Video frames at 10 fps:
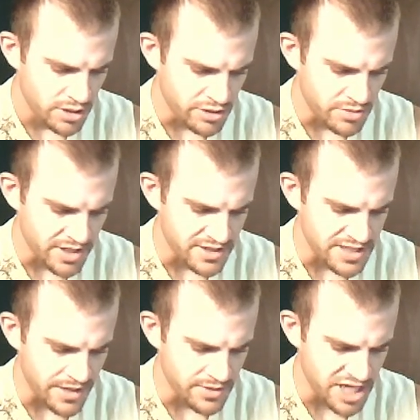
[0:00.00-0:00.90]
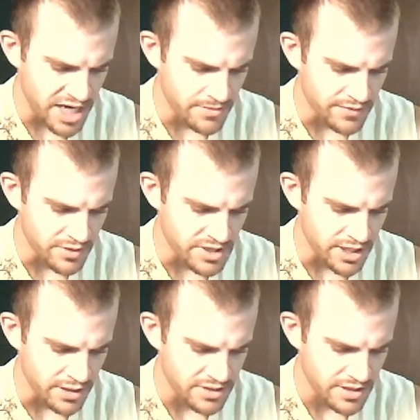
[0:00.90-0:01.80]
You should be ashamed of
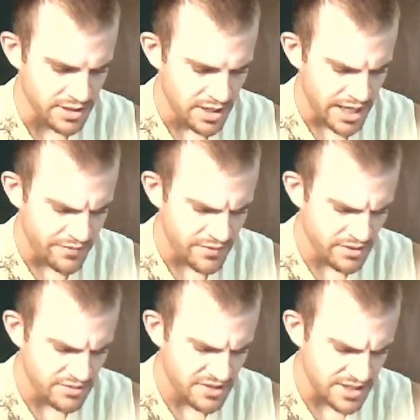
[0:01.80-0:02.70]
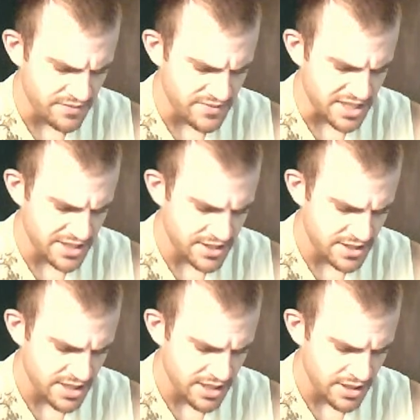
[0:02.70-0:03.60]
yourselves. Have you no sense of
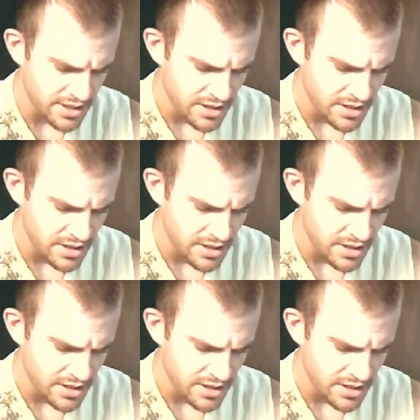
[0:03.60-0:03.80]
decency?